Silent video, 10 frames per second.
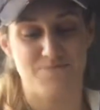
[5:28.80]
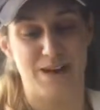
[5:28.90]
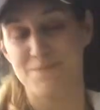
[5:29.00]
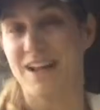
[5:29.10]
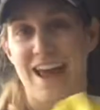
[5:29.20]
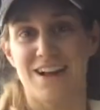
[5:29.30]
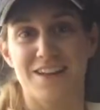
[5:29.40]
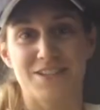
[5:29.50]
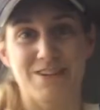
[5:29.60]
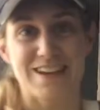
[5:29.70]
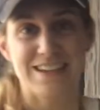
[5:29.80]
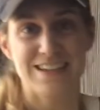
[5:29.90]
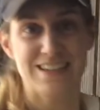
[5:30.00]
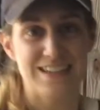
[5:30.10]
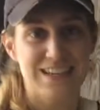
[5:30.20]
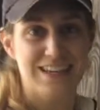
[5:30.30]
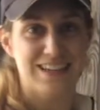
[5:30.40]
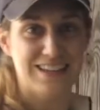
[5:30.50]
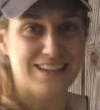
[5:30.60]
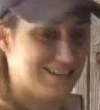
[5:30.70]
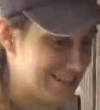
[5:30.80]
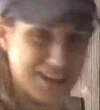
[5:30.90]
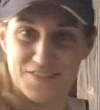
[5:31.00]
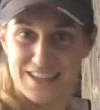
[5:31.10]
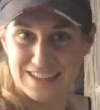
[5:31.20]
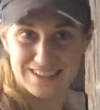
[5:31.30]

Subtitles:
but I'm gonna hang on to it. Just like everything